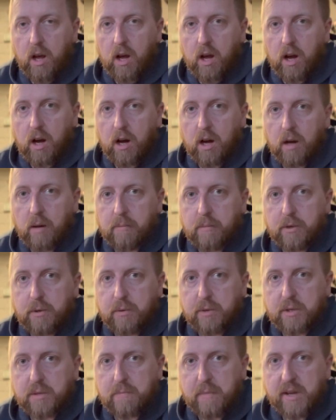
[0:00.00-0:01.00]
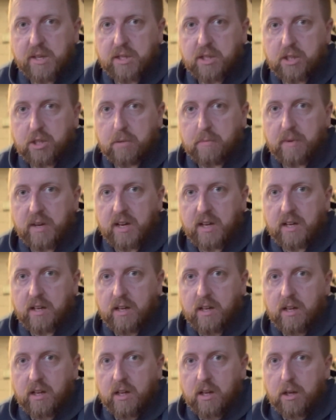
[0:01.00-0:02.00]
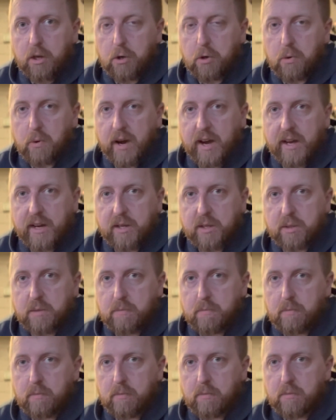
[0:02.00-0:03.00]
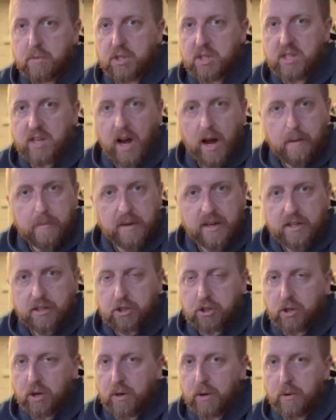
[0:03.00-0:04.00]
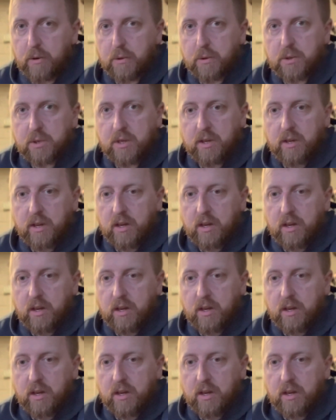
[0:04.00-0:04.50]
who has messaged me, who has stopped me at shows.